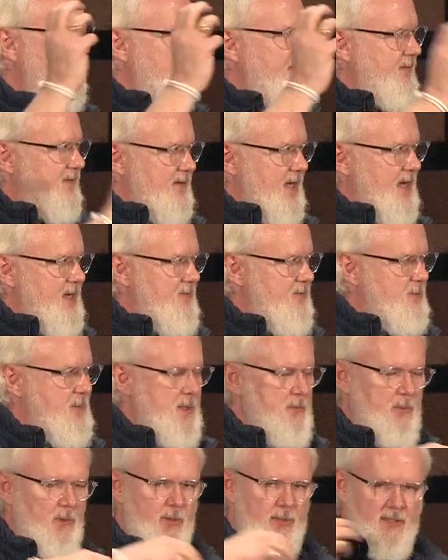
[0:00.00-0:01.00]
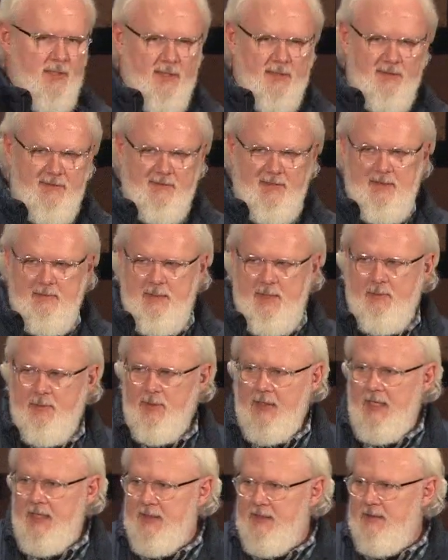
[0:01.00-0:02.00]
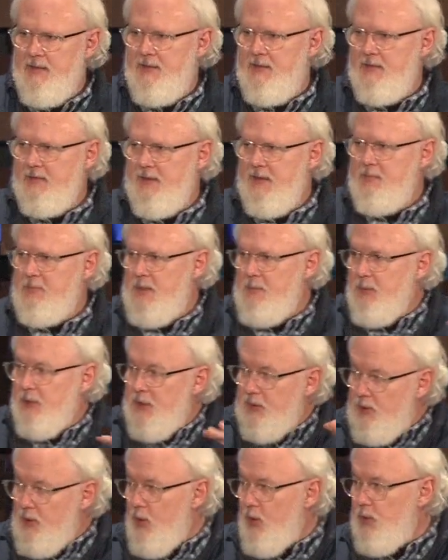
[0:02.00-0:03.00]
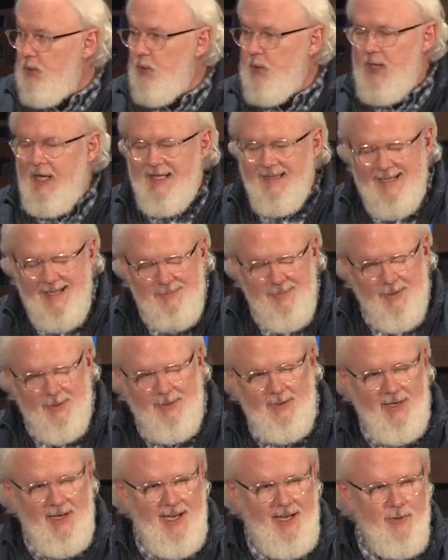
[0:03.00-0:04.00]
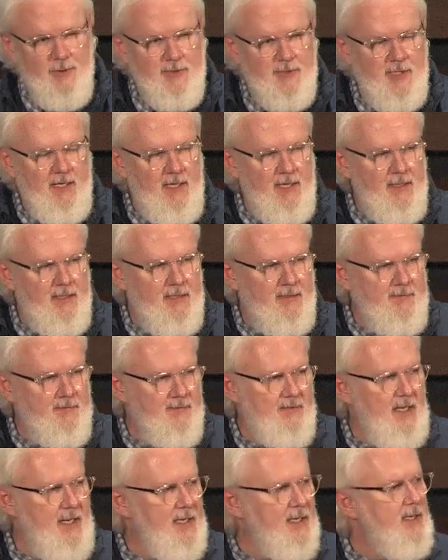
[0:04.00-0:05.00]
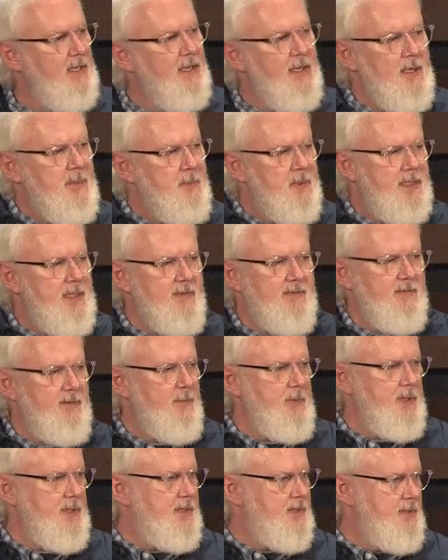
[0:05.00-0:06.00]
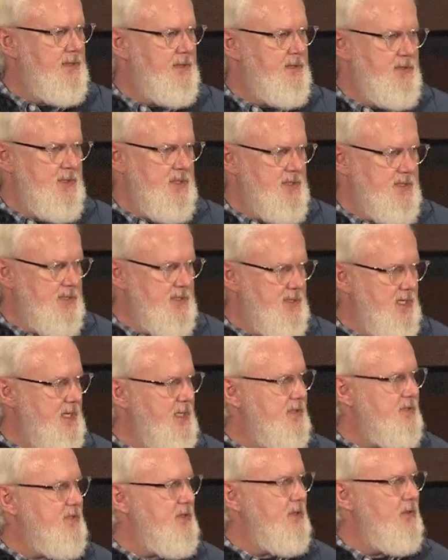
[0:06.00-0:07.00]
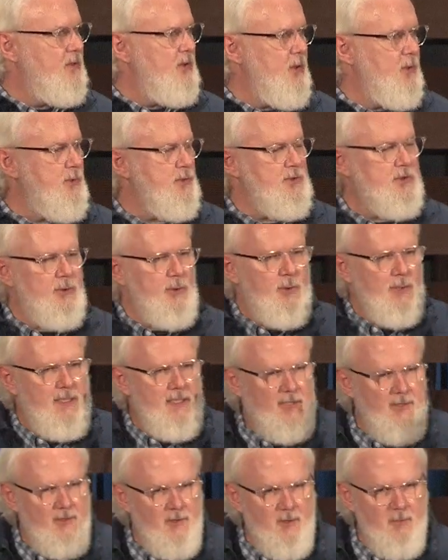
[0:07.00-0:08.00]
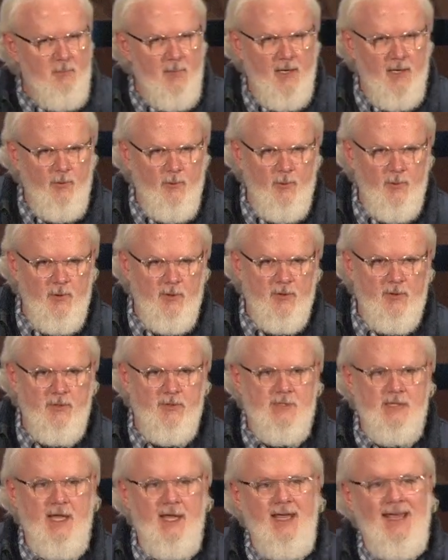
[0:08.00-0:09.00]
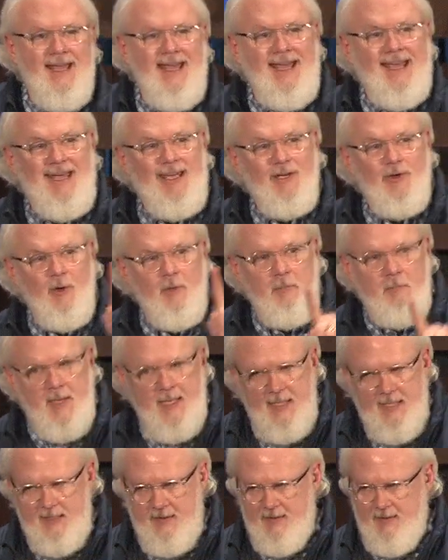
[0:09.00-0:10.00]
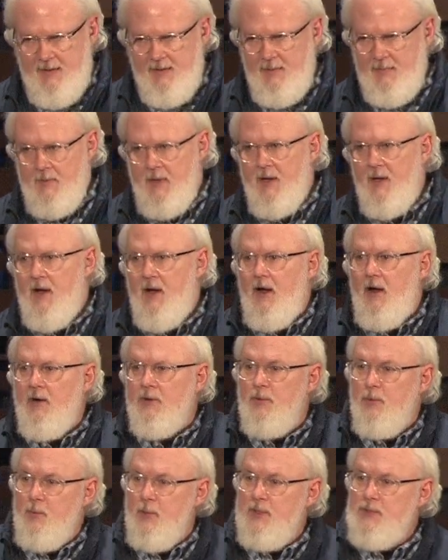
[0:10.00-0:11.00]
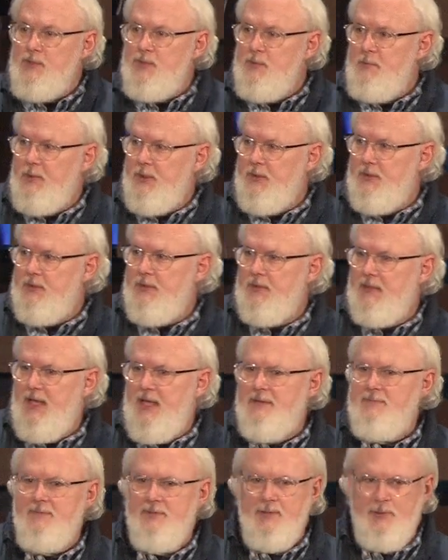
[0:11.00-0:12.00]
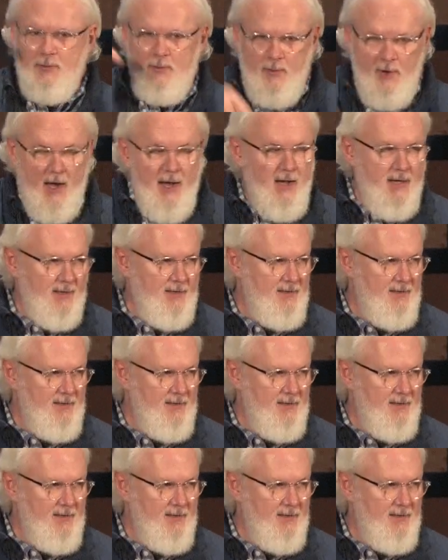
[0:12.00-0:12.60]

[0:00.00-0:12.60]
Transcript: saved people and unsaved people. Like the people that don't know God, they build their house on the sand. But that's not what Jesus said. He said, those who hear my words and obey them are the ones who built their life on the rock.